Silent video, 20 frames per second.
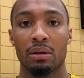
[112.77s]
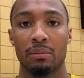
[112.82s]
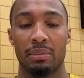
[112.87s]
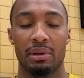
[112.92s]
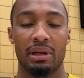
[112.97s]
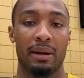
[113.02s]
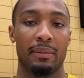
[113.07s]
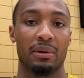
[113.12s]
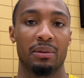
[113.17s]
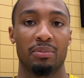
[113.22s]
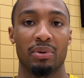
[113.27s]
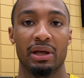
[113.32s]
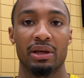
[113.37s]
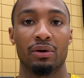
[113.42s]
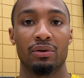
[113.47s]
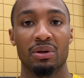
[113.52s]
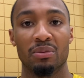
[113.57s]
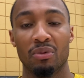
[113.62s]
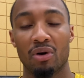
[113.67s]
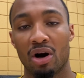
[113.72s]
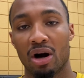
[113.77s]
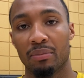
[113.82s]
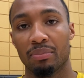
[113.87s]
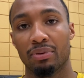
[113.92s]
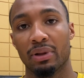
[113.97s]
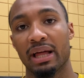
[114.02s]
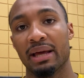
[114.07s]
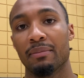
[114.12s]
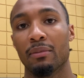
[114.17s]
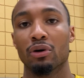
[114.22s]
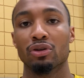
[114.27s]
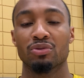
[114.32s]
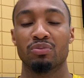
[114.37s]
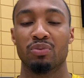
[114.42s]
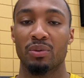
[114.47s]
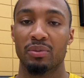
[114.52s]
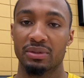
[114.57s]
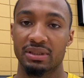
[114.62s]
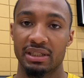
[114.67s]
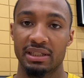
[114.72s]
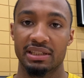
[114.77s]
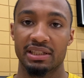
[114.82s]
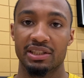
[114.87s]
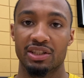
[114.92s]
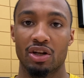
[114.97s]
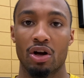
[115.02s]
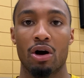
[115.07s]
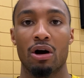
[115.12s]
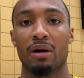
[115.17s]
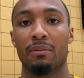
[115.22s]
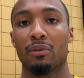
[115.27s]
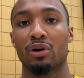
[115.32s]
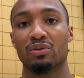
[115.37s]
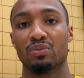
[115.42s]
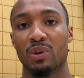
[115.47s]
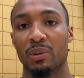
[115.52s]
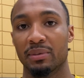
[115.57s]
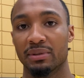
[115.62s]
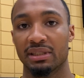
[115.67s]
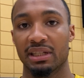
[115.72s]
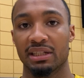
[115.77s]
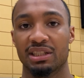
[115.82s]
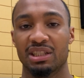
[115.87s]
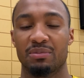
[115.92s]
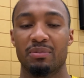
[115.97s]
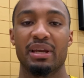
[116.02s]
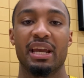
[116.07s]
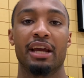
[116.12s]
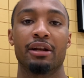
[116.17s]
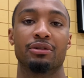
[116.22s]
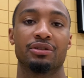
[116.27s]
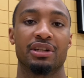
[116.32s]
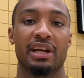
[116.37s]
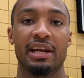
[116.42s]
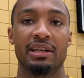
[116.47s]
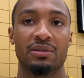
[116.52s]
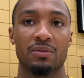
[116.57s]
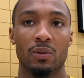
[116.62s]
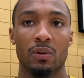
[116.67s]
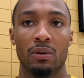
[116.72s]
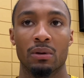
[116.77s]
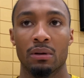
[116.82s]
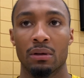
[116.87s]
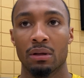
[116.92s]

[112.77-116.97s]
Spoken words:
being able to play on the ball, play multiple positions, guard multiple positions, be interchangeable.